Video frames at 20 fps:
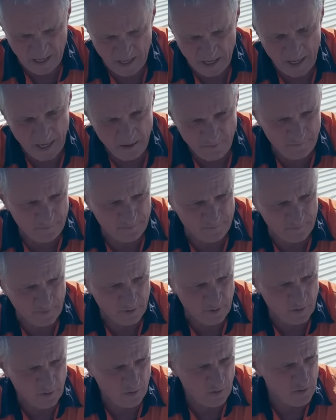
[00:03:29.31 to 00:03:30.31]
if
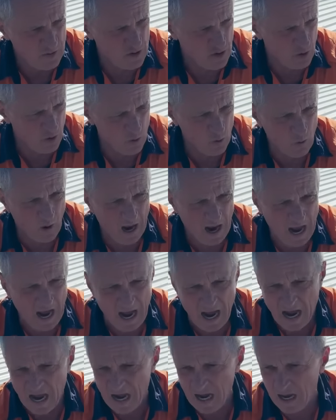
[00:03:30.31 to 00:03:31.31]
you
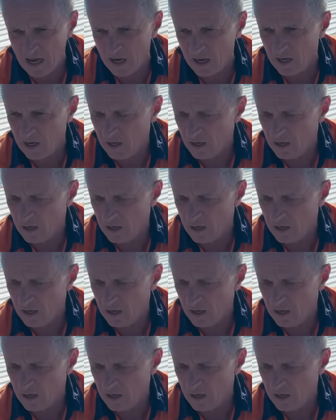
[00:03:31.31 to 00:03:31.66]
are